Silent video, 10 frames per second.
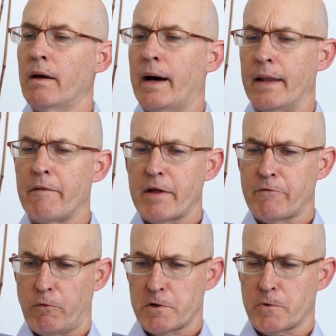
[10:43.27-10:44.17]
I love that
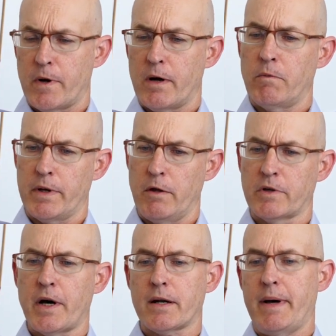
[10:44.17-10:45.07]
foursquare. When you
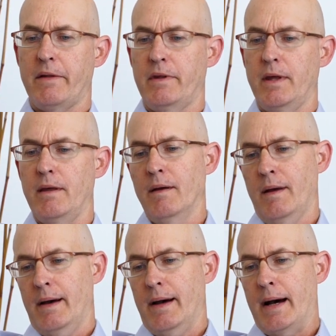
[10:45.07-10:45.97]
talked about the
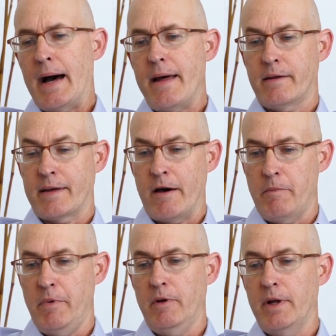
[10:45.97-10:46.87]
high
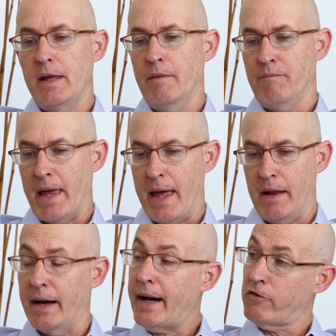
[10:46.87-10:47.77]
accountability and
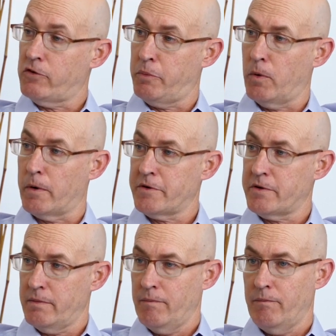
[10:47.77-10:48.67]
high support
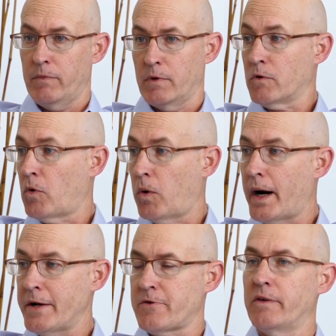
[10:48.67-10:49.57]

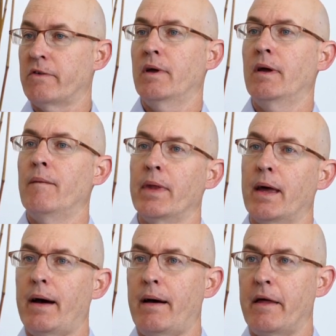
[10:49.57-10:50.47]
quadrant,
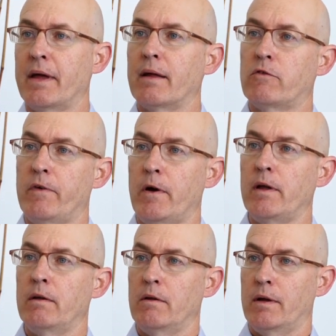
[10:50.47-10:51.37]
I think it's
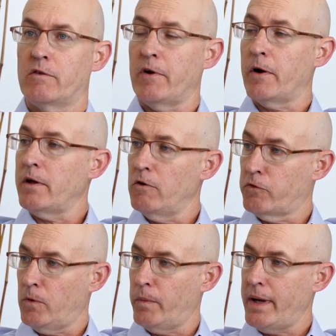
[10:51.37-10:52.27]
a very
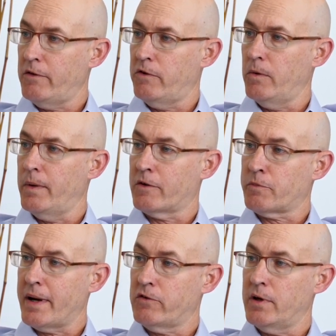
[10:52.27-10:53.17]
useful way to
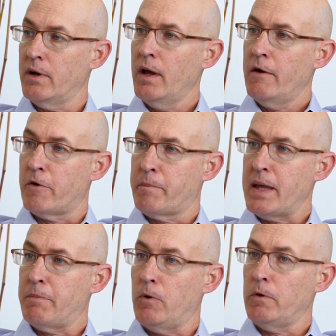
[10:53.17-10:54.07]
express it for
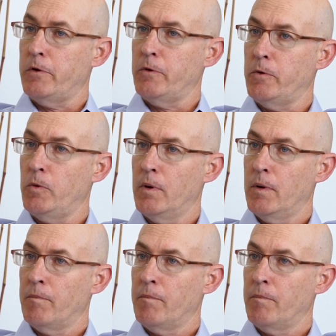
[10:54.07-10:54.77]
people who